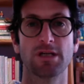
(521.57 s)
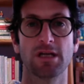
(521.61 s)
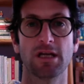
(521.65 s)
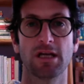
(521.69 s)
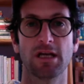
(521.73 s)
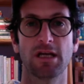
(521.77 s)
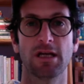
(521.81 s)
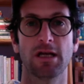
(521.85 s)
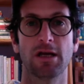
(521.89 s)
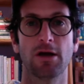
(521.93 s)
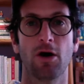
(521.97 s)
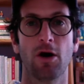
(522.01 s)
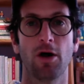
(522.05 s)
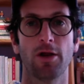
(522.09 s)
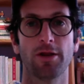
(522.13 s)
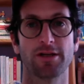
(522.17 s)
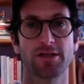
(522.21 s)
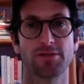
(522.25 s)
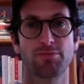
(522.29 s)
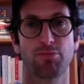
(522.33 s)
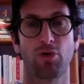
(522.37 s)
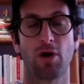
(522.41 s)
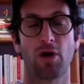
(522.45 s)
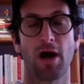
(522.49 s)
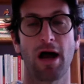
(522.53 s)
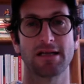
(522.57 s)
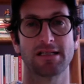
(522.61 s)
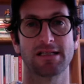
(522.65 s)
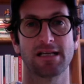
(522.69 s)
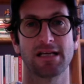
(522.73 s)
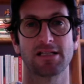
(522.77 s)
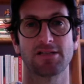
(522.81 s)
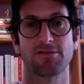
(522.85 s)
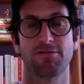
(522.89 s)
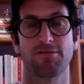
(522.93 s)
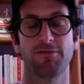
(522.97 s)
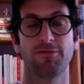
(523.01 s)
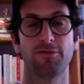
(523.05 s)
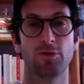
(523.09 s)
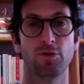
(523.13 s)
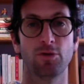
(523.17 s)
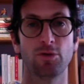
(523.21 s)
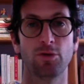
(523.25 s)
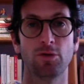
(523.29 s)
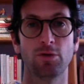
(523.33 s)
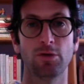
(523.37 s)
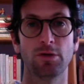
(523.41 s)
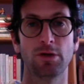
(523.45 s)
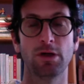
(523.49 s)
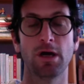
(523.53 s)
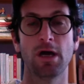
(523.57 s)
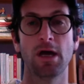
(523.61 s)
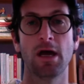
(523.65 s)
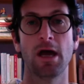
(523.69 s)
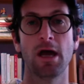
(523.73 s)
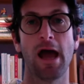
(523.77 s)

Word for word: eating all this processed food